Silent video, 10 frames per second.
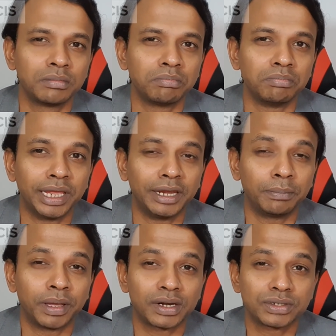Mail-in
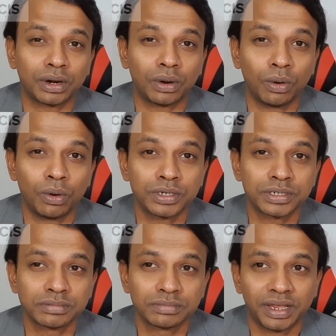ballots are a hoax.
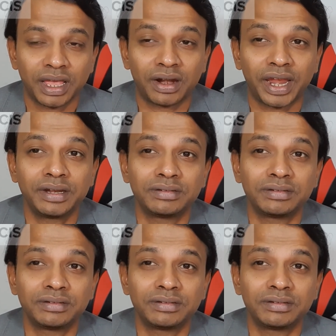Yeah, right.